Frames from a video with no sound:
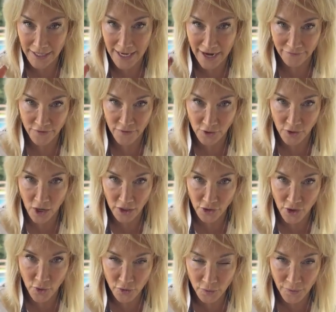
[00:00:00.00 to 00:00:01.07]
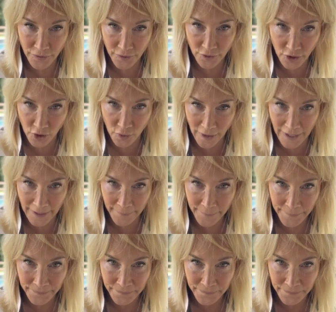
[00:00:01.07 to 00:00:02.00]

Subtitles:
After the dog knows what they're doing